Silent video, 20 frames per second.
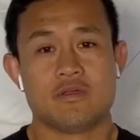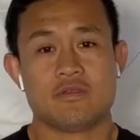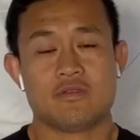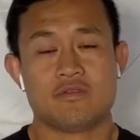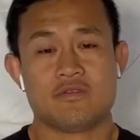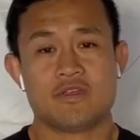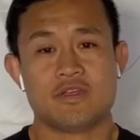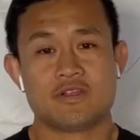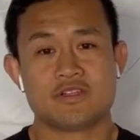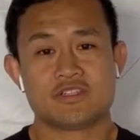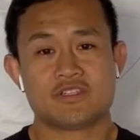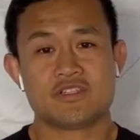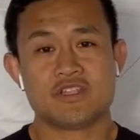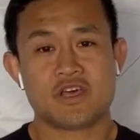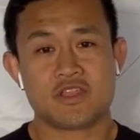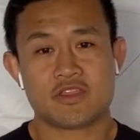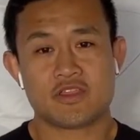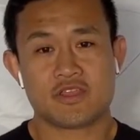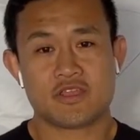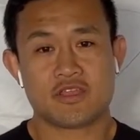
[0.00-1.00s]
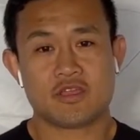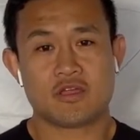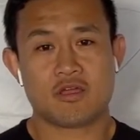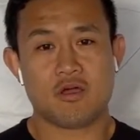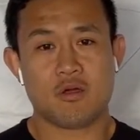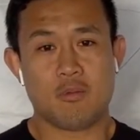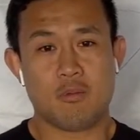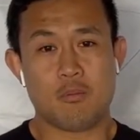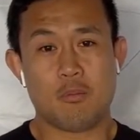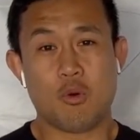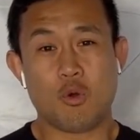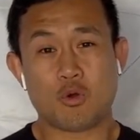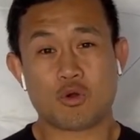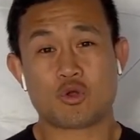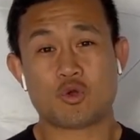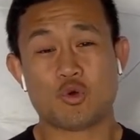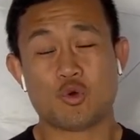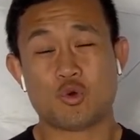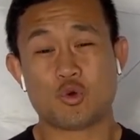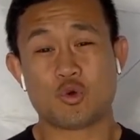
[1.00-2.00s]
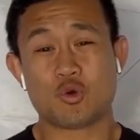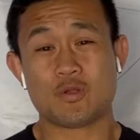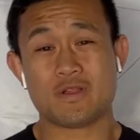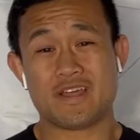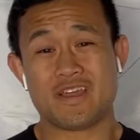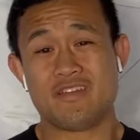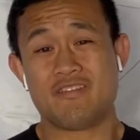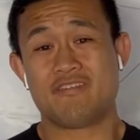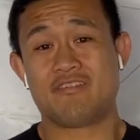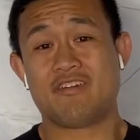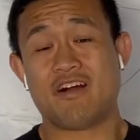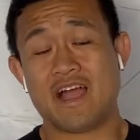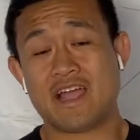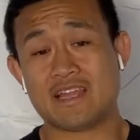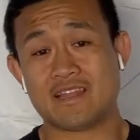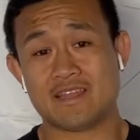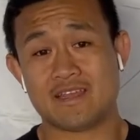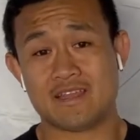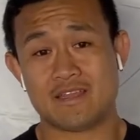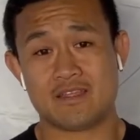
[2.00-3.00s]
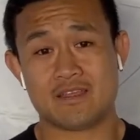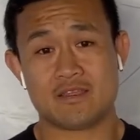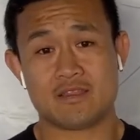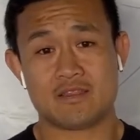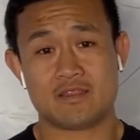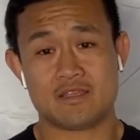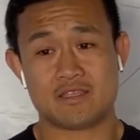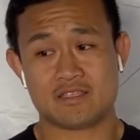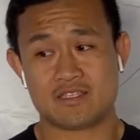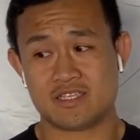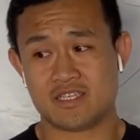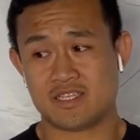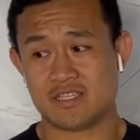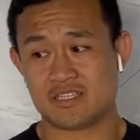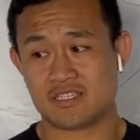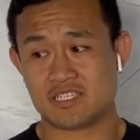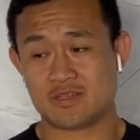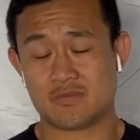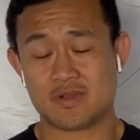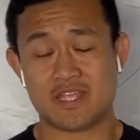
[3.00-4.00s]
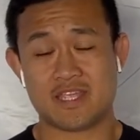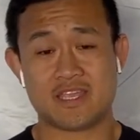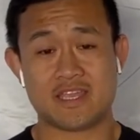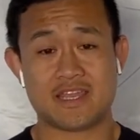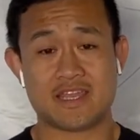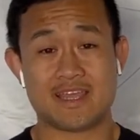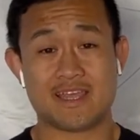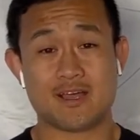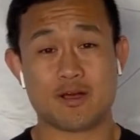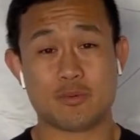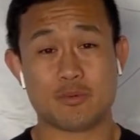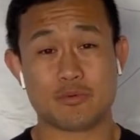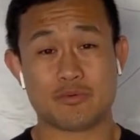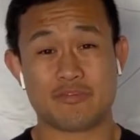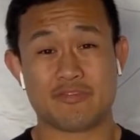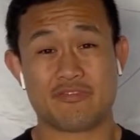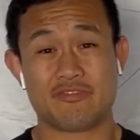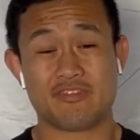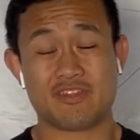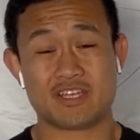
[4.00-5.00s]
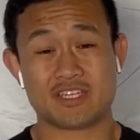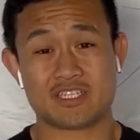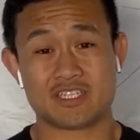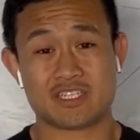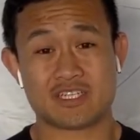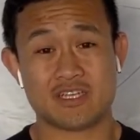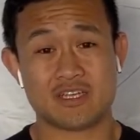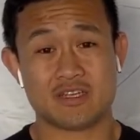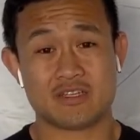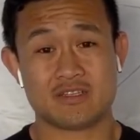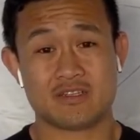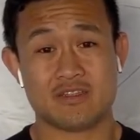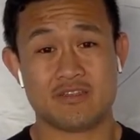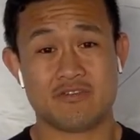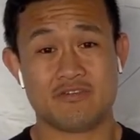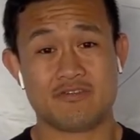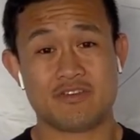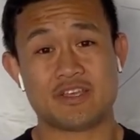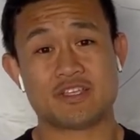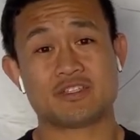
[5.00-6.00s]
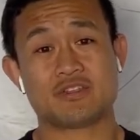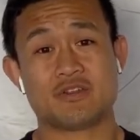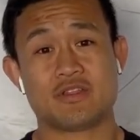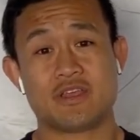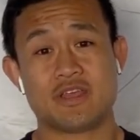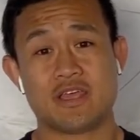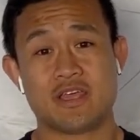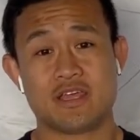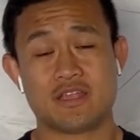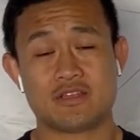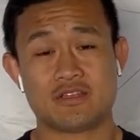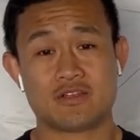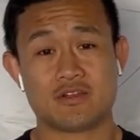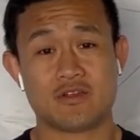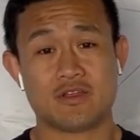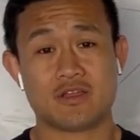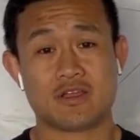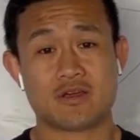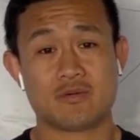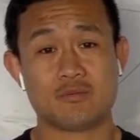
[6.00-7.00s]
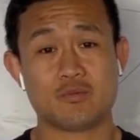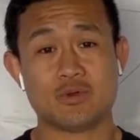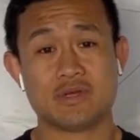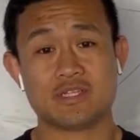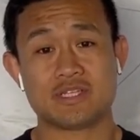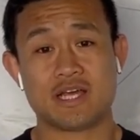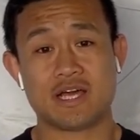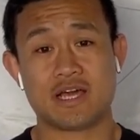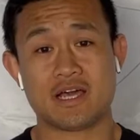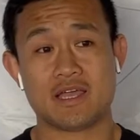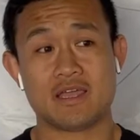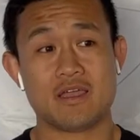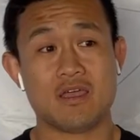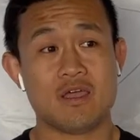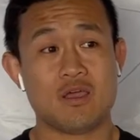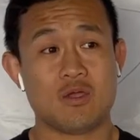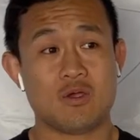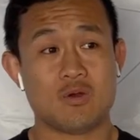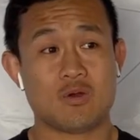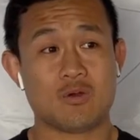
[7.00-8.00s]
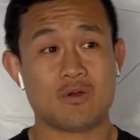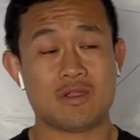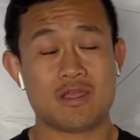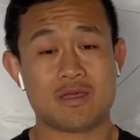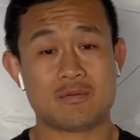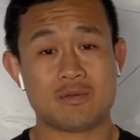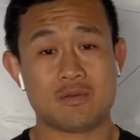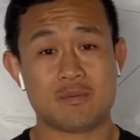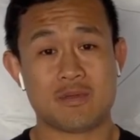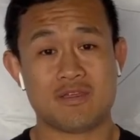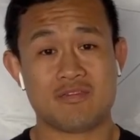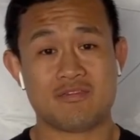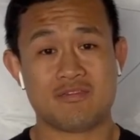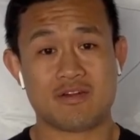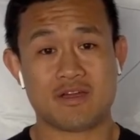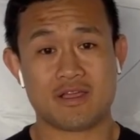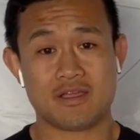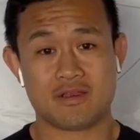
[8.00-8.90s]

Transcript: There's nothing more cool and violent than seeing somebody get elbowed flush to the face or the head during a Muay Thai or an MMA fight.